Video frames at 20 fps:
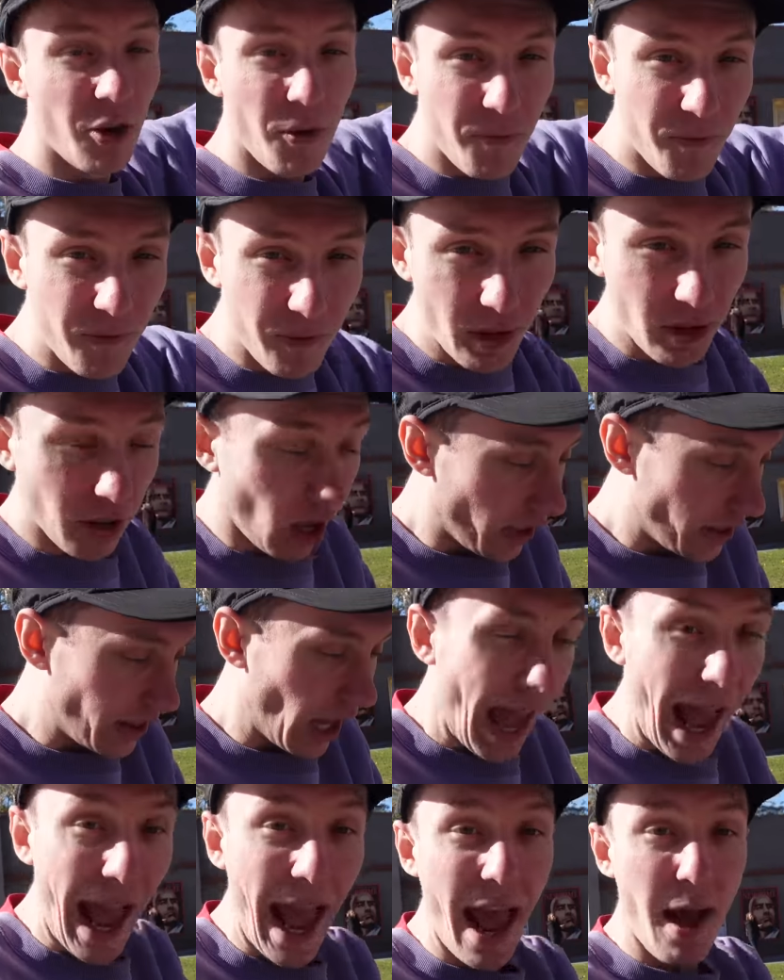you like
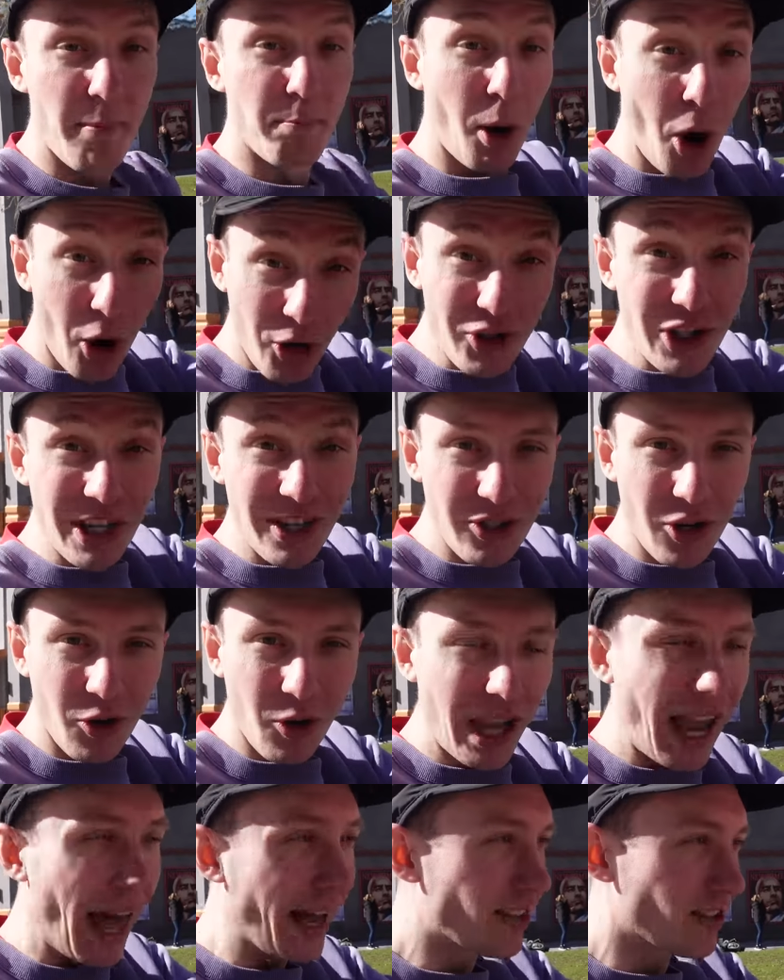the air pushes
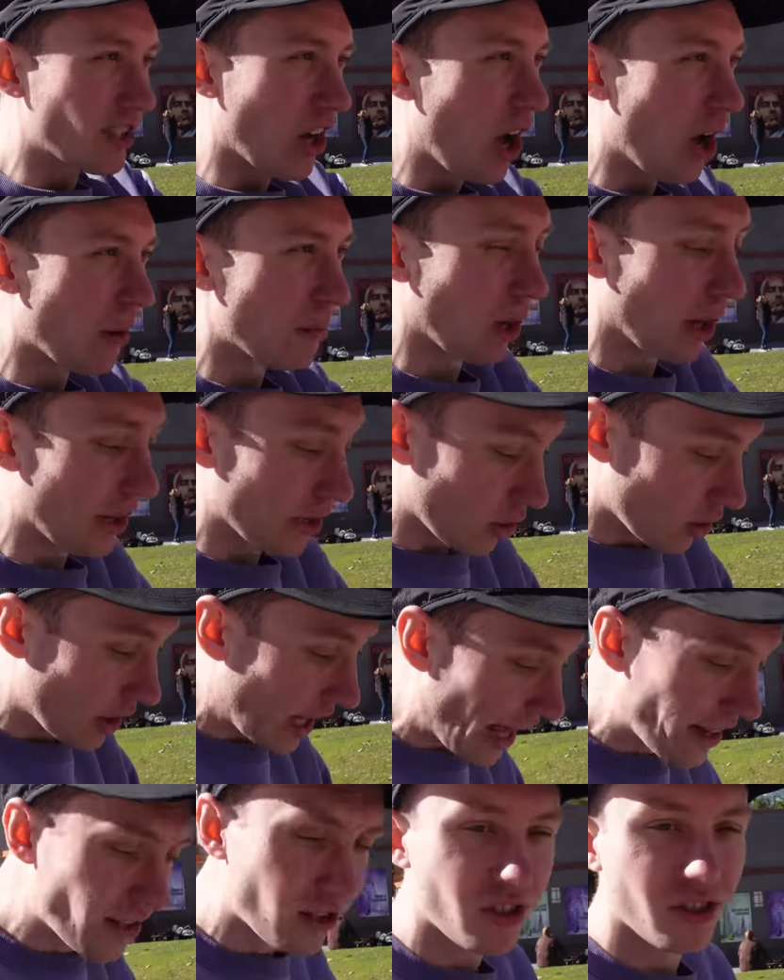your legs up, like your
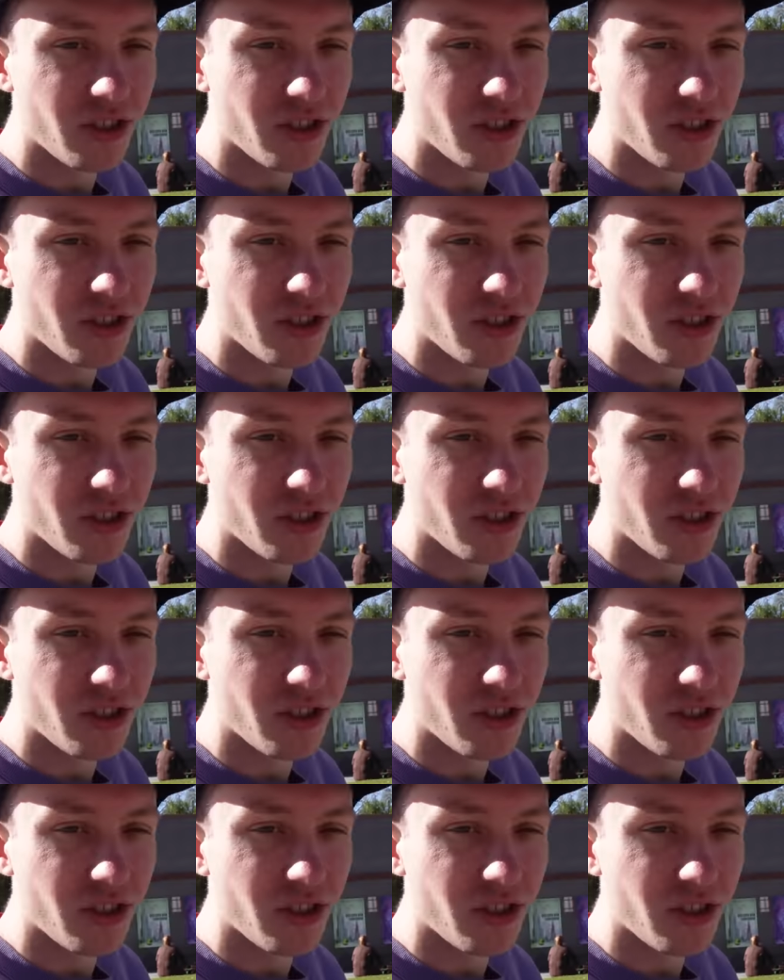legs